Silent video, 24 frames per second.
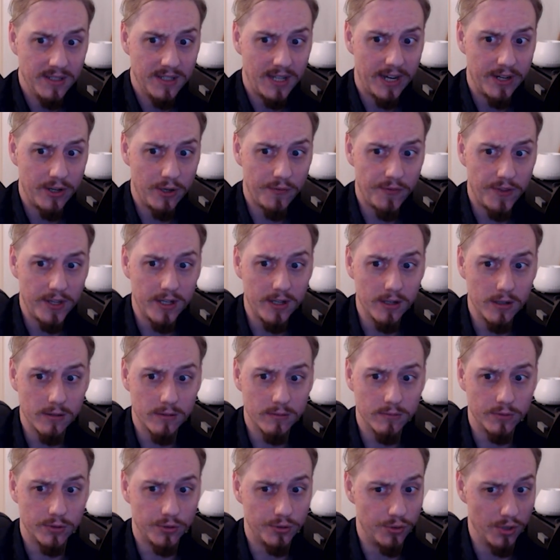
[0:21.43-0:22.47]
and you'd think
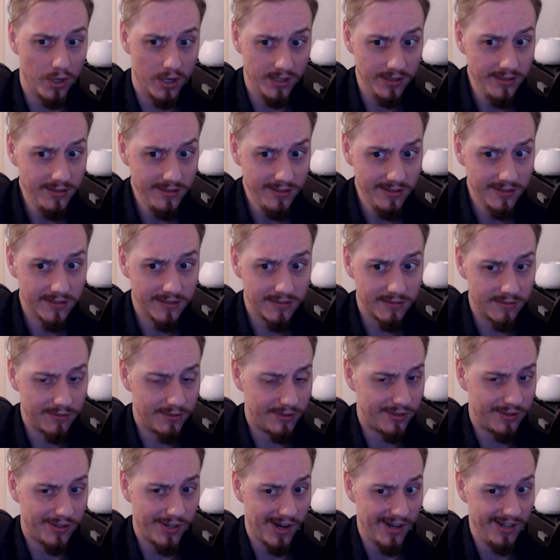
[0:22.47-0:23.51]
gun